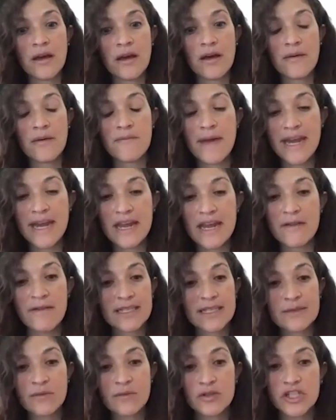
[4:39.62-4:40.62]
many of
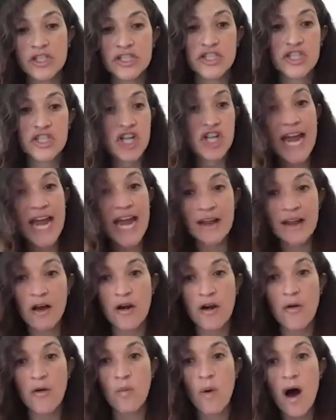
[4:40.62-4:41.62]
us were just chatting on
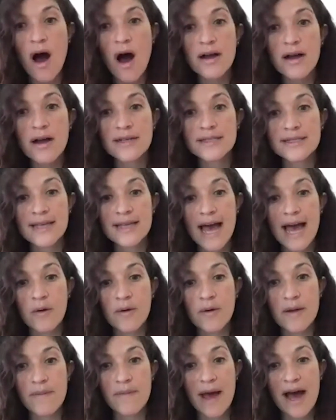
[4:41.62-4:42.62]
our walks out
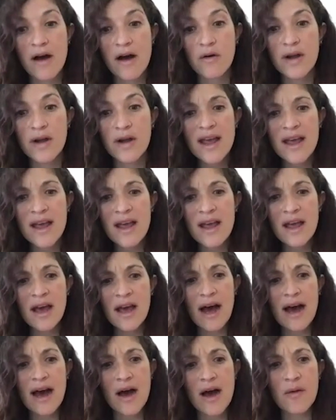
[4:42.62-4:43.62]
and about.
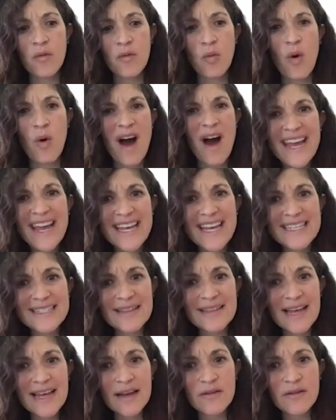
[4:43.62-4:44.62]
Why is
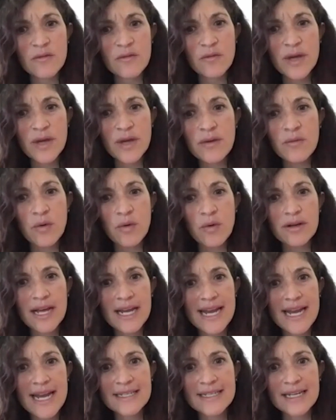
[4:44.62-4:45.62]
it that we weren't
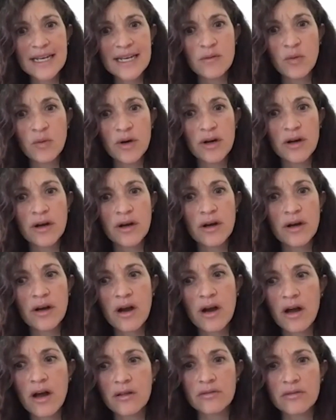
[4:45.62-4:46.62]
connected?
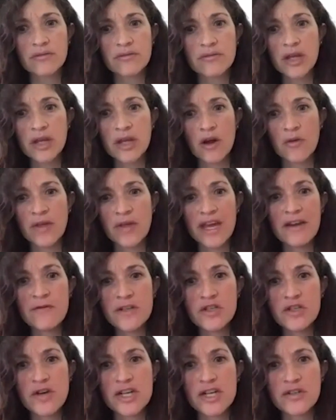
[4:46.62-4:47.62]
The
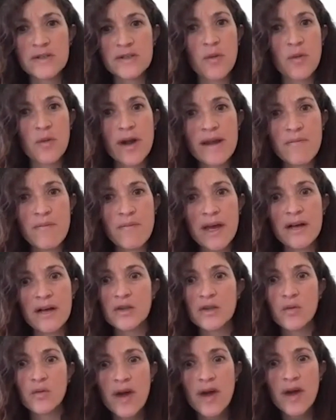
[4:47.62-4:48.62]
infrastructure's already
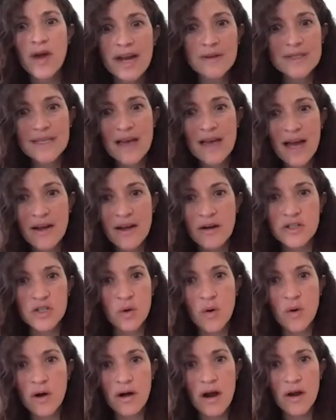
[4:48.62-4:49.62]
built right outside our
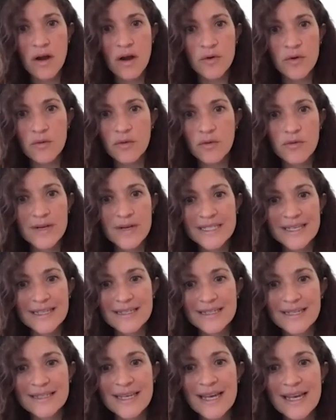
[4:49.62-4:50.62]
door on Route
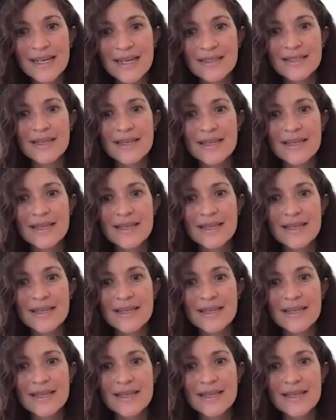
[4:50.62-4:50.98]
366.